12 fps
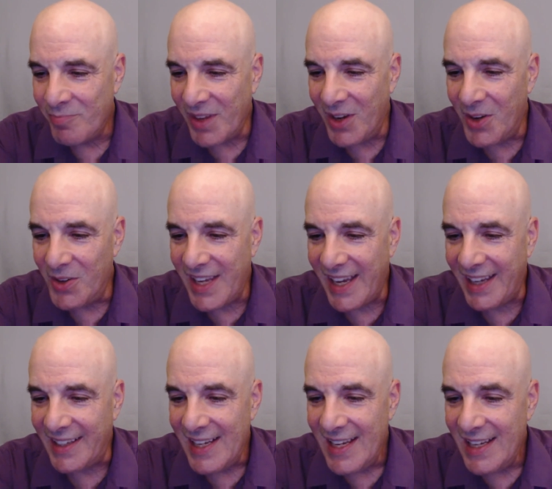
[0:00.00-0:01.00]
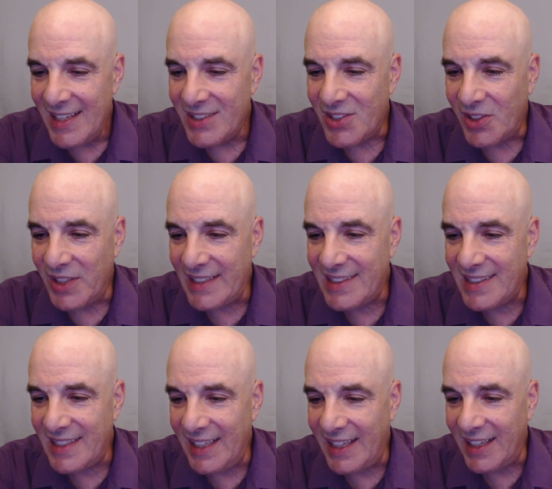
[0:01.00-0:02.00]
Okay, so
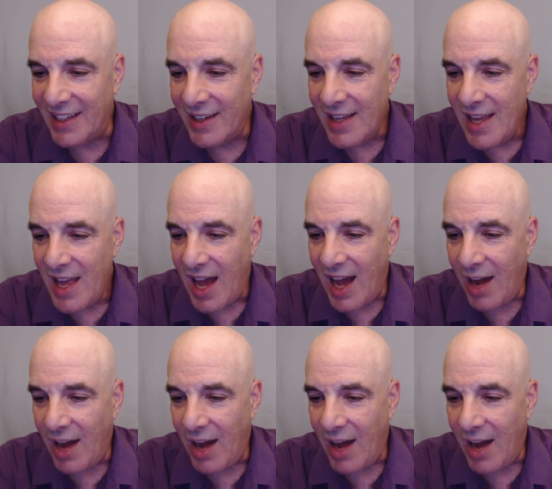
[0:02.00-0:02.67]
let's see here.